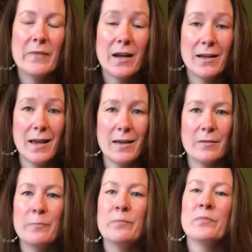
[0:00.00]

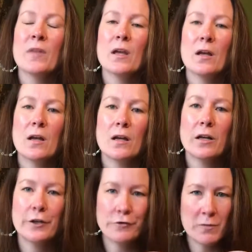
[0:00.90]
Again,
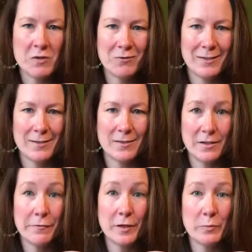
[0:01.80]
country music is
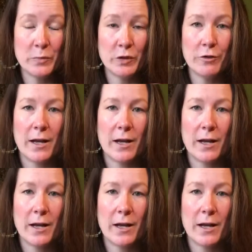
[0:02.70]
different